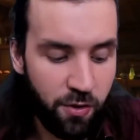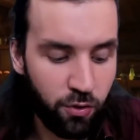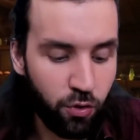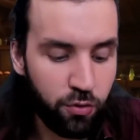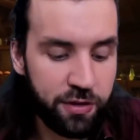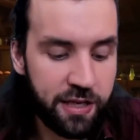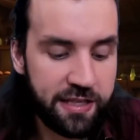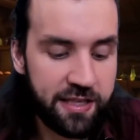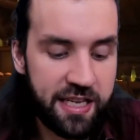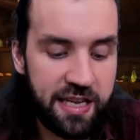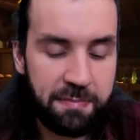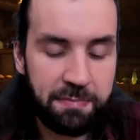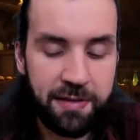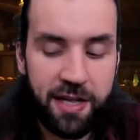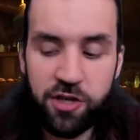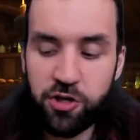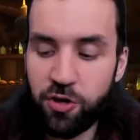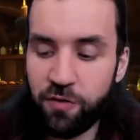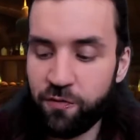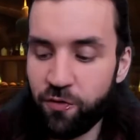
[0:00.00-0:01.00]
You don't get any
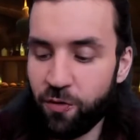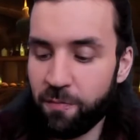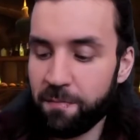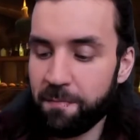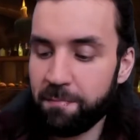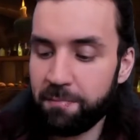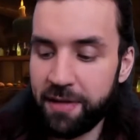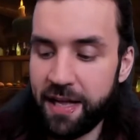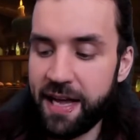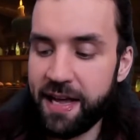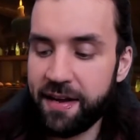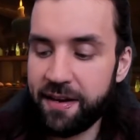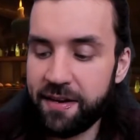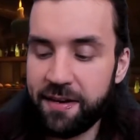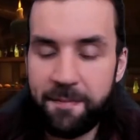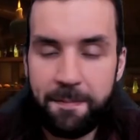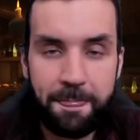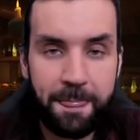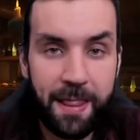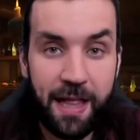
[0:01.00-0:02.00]
pleasure from
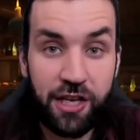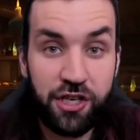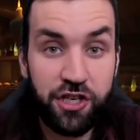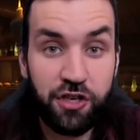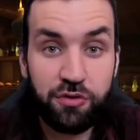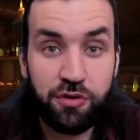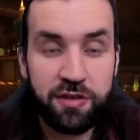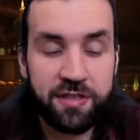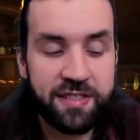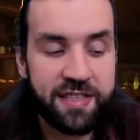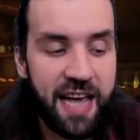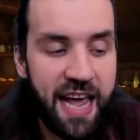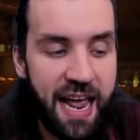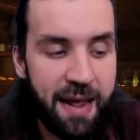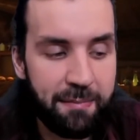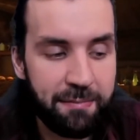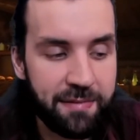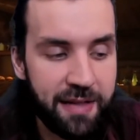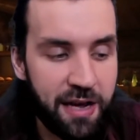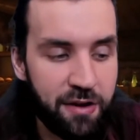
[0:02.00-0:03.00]
playing a children's
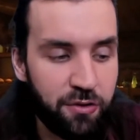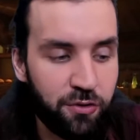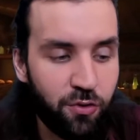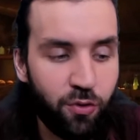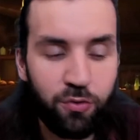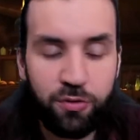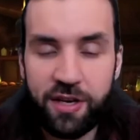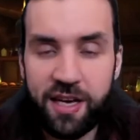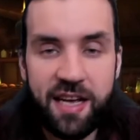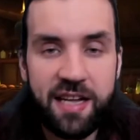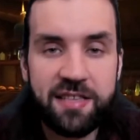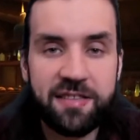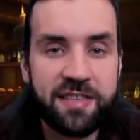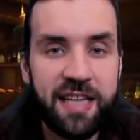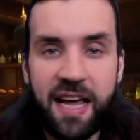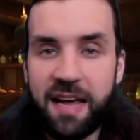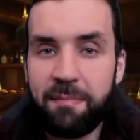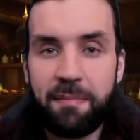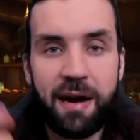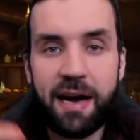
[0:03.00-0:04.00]
game. Like, you know, kids,
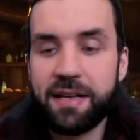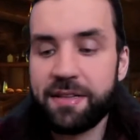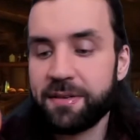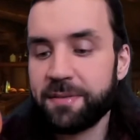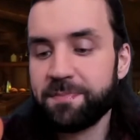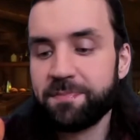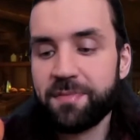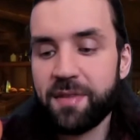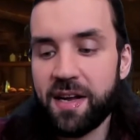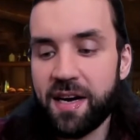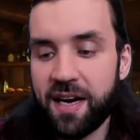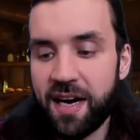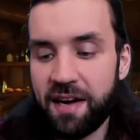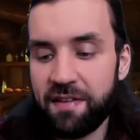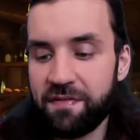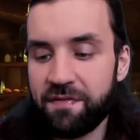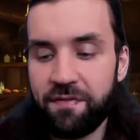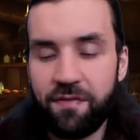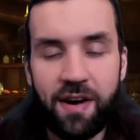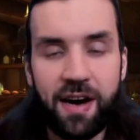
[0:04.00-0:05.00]
they might
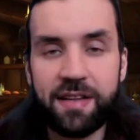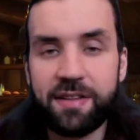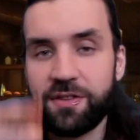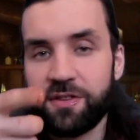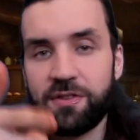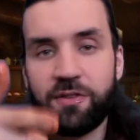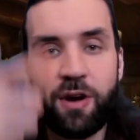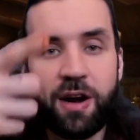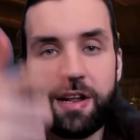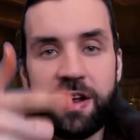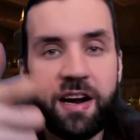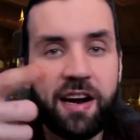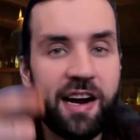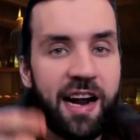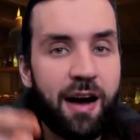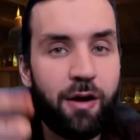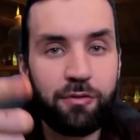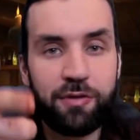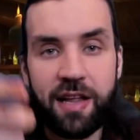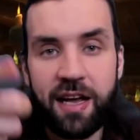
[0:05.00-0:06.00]
have fun running
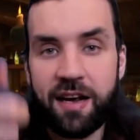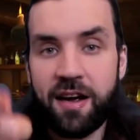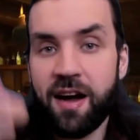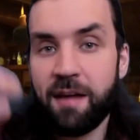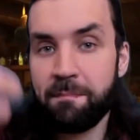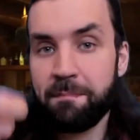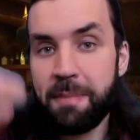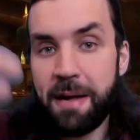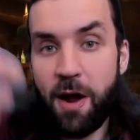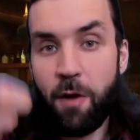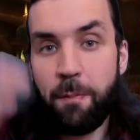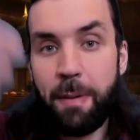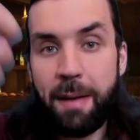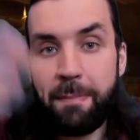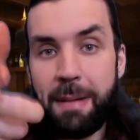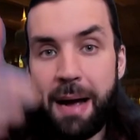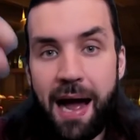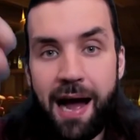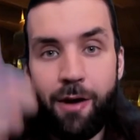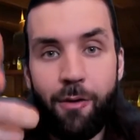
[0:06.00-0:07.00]
around like, pew,
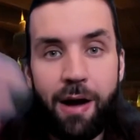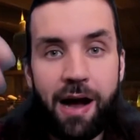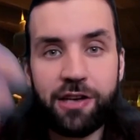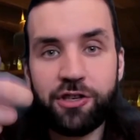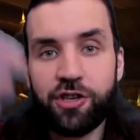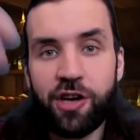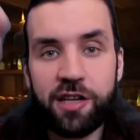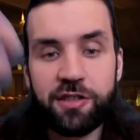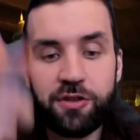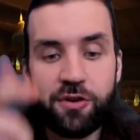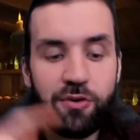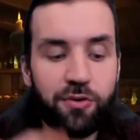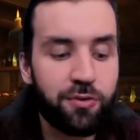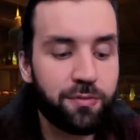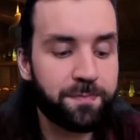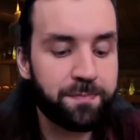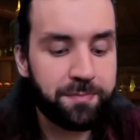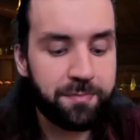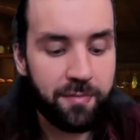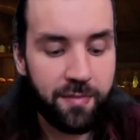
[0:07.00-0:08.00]
pew, pow, I shot
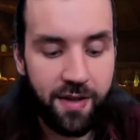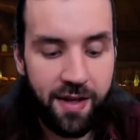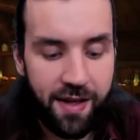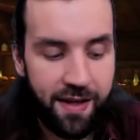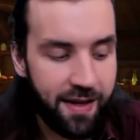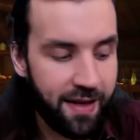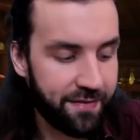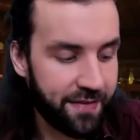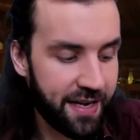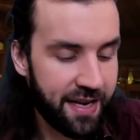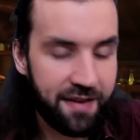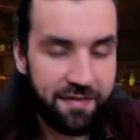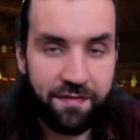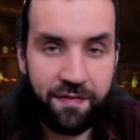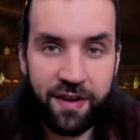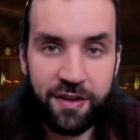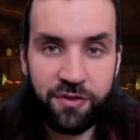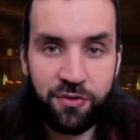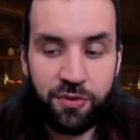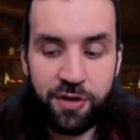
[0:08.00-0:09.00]
you. And they have
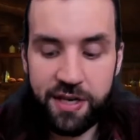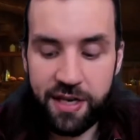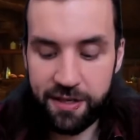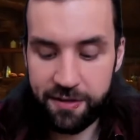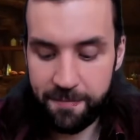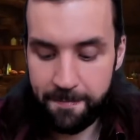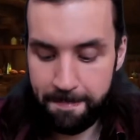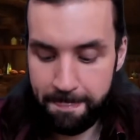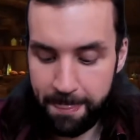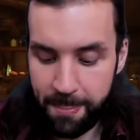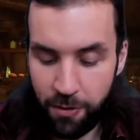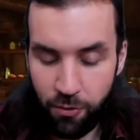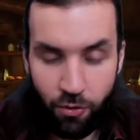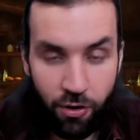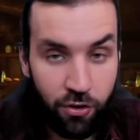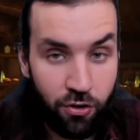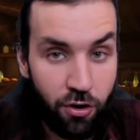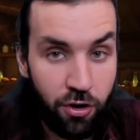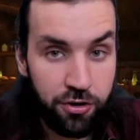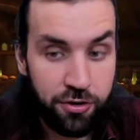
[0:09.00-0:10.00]
fun doing it.
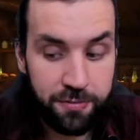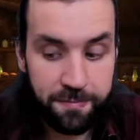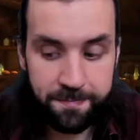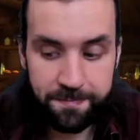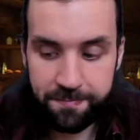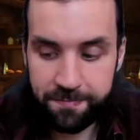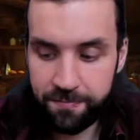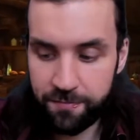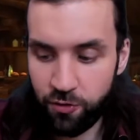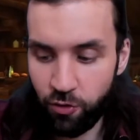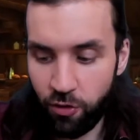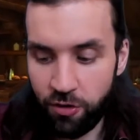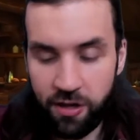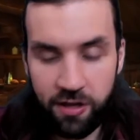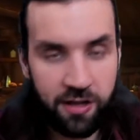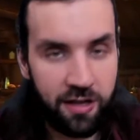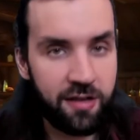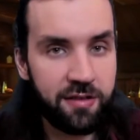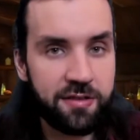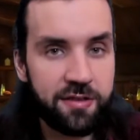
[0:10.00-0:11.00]
You're not. You're
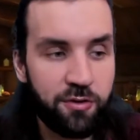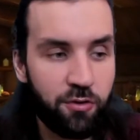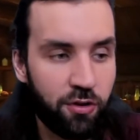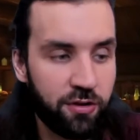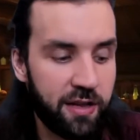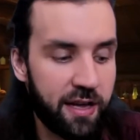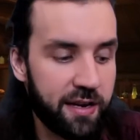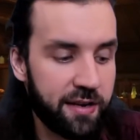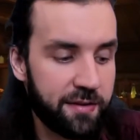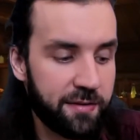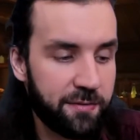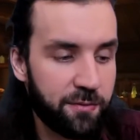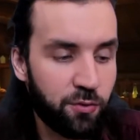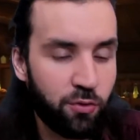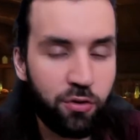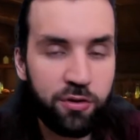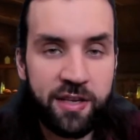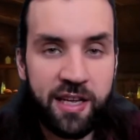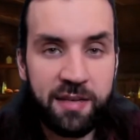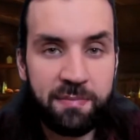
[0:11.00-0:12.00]
an adult. You're like,
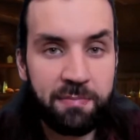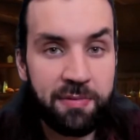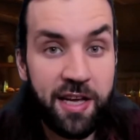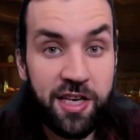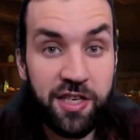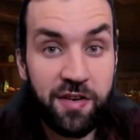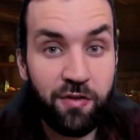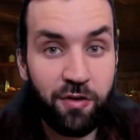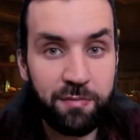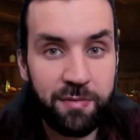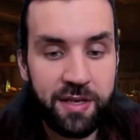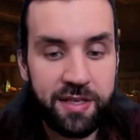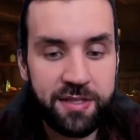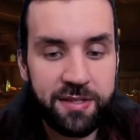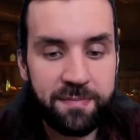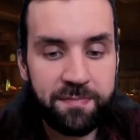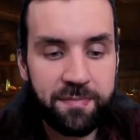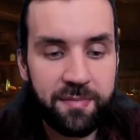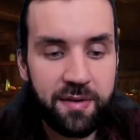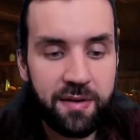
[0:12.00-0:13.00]
you don't get pleasure from
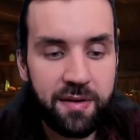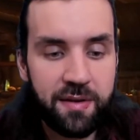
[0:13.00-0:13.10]
this.